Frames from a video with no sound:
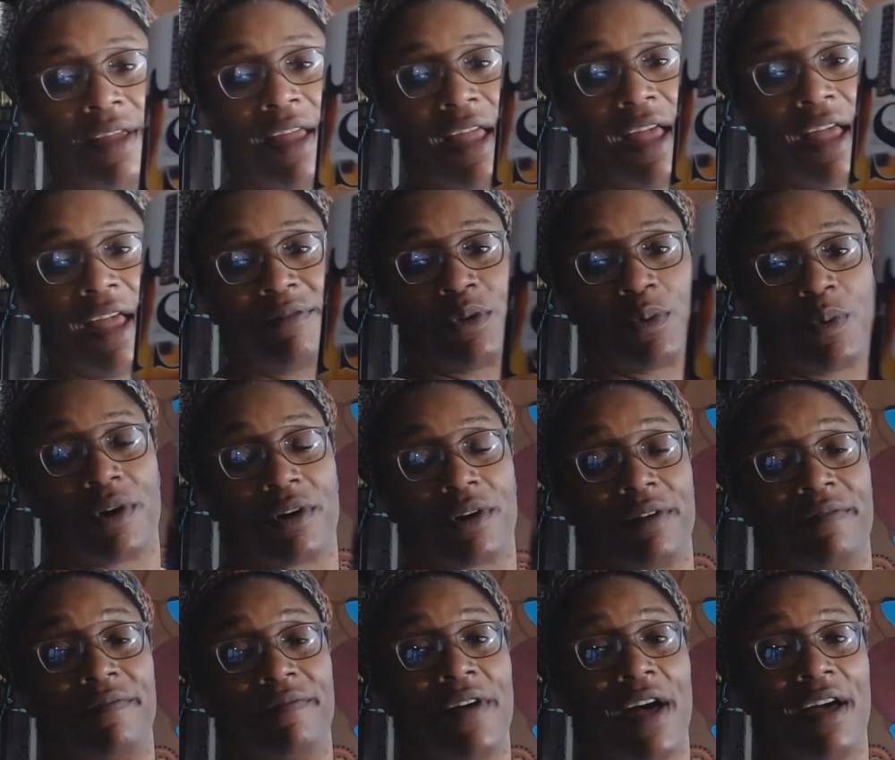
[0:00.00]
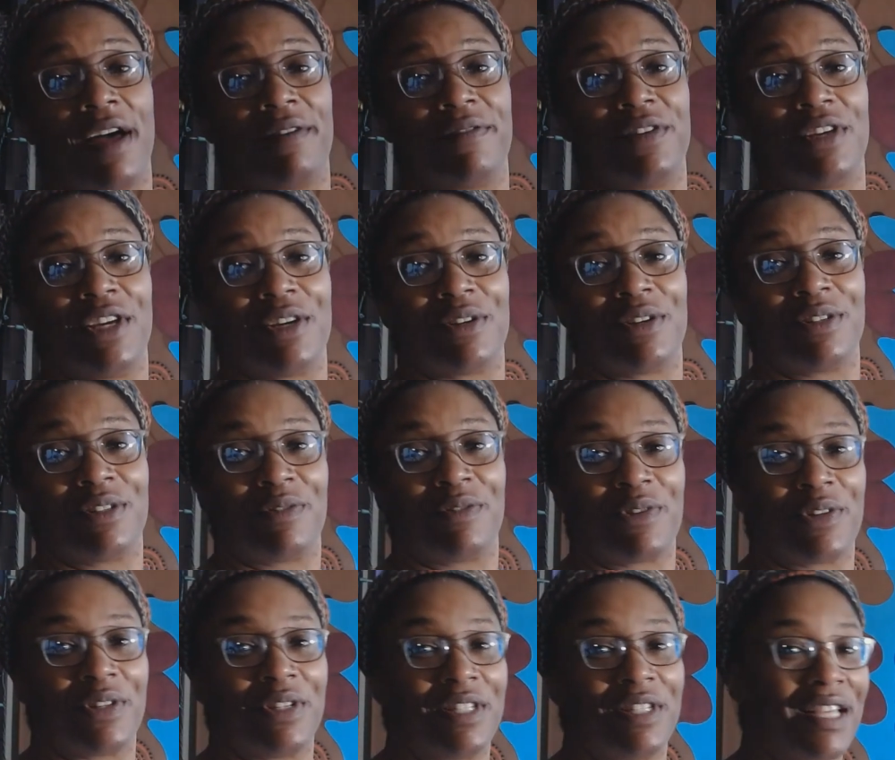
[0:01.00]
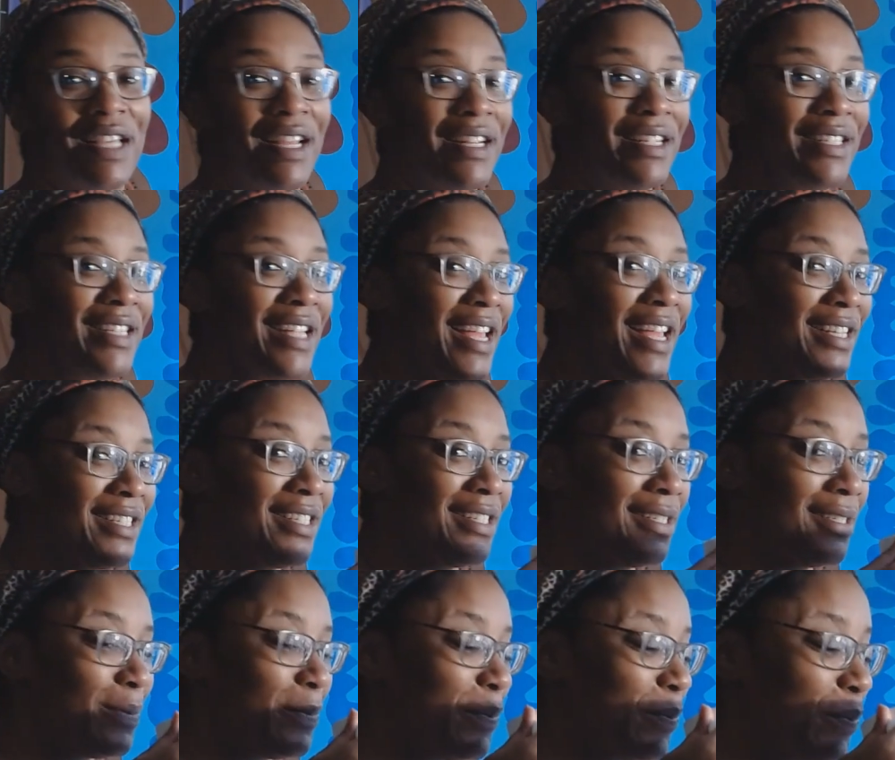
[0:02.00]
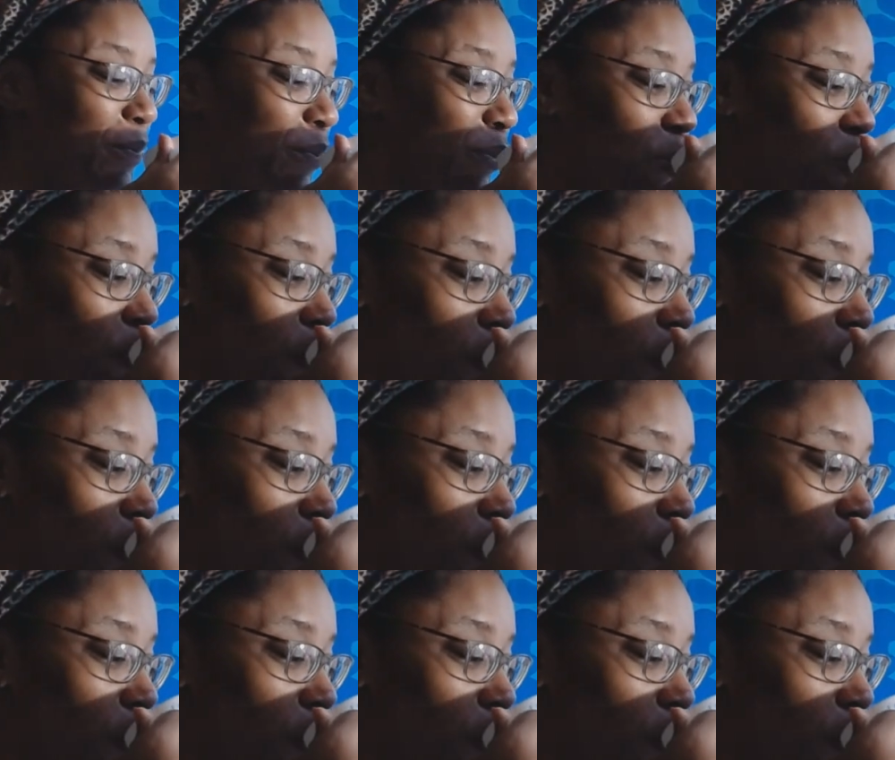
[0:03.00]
after working 5 years for the state of Texas. One